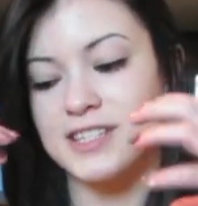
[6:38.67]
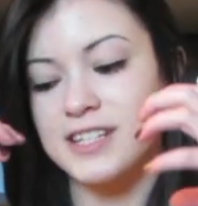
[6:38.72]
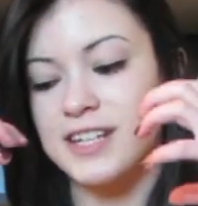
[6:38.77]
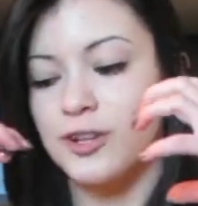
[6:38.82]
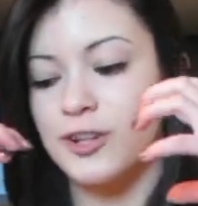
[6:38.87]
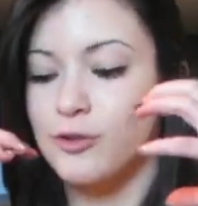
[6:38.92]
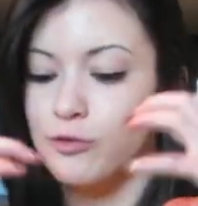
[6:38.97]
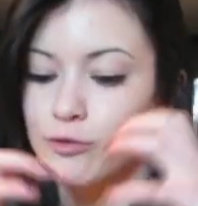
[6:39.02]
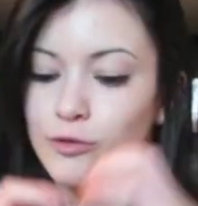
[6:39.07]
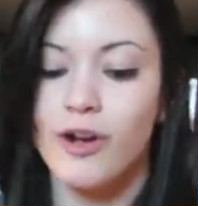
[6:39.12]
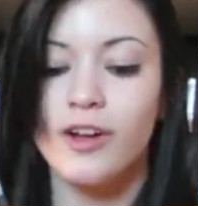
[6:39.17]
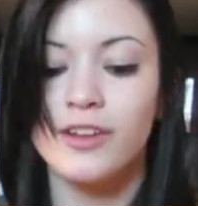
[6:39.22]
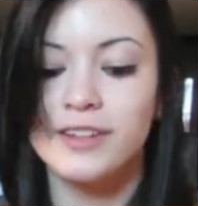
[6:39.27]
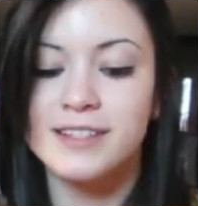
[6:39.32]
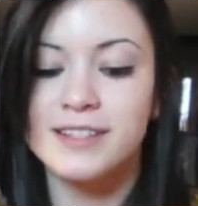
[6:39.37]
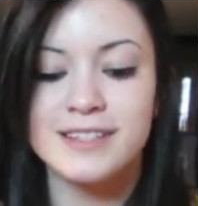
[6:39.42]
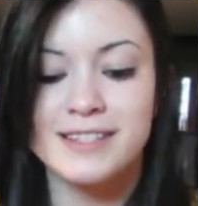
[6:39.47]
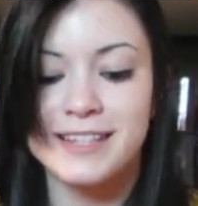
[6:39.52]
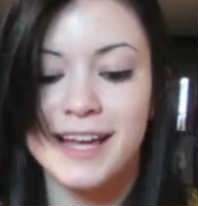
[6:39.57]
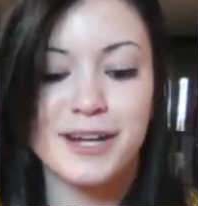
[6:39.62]
it crawled
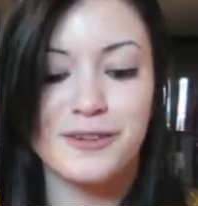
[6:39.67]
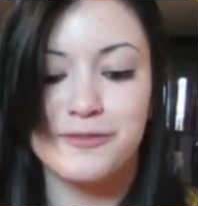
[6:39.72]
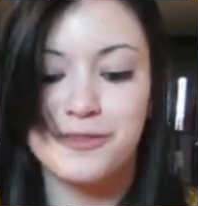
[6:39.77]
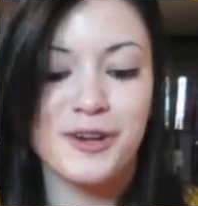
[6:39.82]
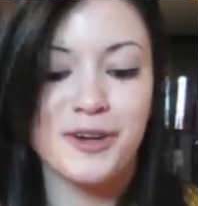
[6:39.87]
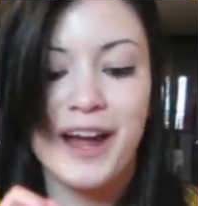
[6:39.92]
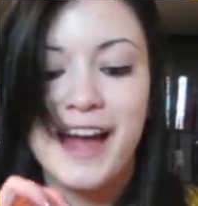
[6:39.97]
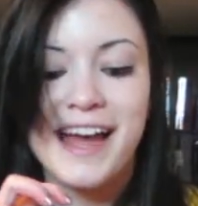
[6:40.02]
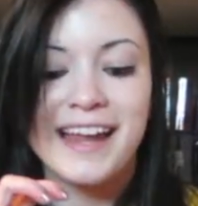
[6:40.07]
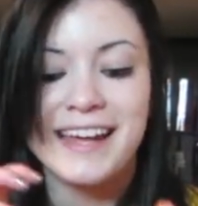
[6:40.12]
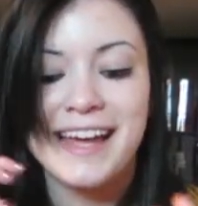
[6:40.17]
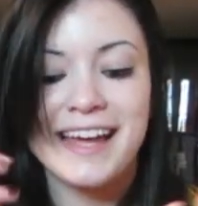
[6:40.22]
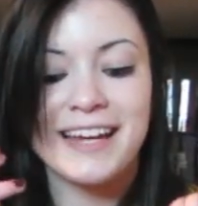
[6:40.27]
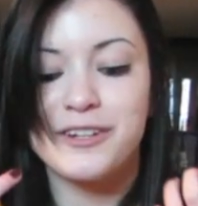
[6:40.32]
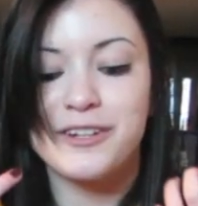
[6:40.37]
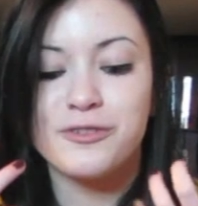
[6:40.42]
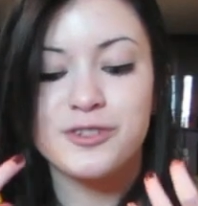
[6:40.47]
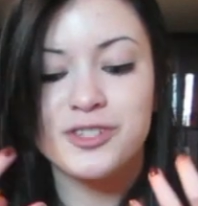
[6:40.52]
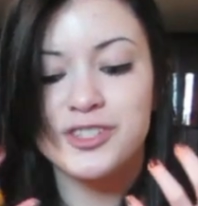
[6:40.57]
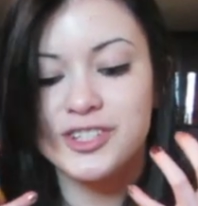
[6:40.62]
inside of your head and
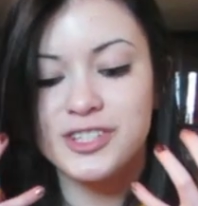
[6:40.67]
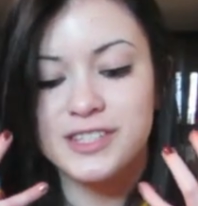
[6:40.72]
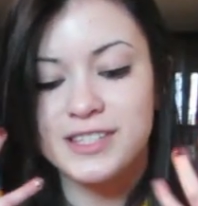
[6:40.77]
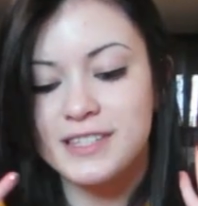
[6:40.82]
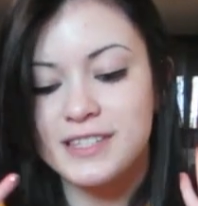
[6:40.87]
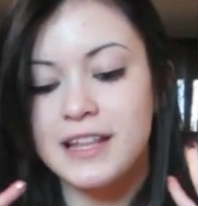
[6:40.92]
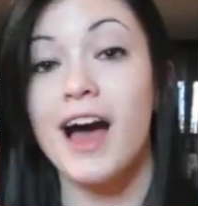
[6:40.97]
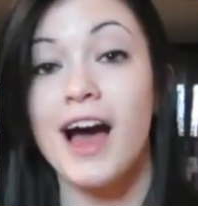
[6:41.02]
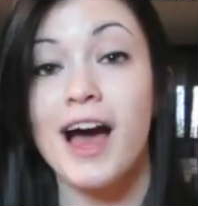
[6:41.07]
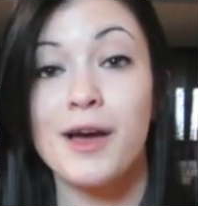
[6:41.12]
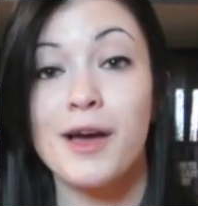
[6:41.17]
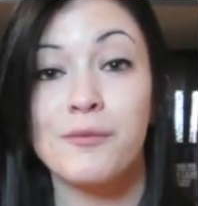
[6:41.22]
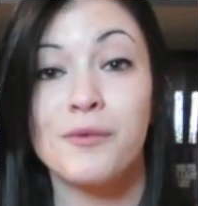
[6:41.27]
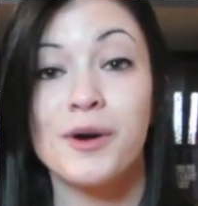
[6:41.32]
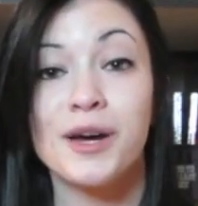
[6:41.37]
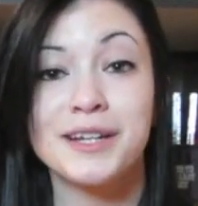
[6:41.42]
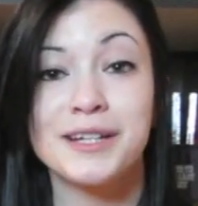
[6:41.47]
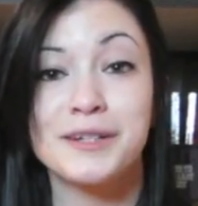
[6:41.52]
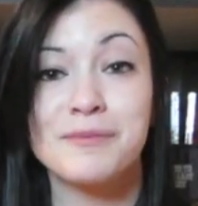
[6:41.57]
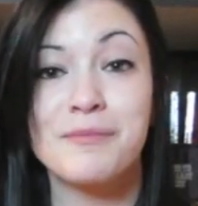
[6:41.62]
it was just I
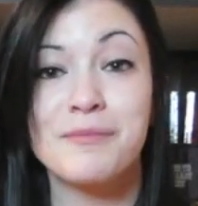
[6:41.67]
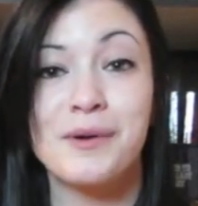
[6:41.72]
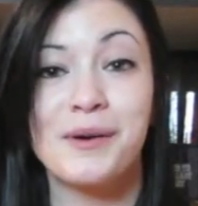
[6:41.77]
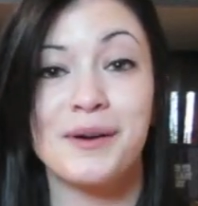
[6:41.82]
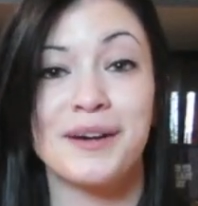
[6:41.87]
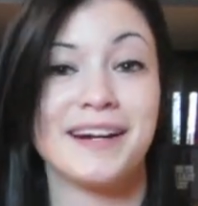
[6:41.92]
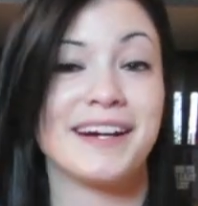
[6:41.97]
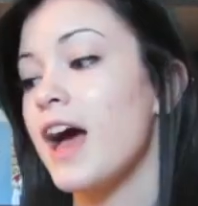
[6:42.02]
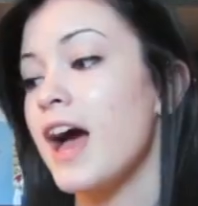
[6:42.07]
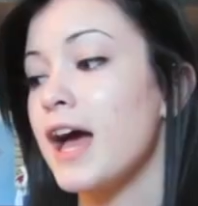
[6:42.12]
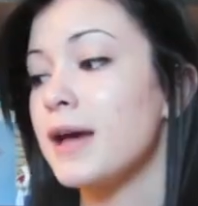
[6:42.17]
wanted more.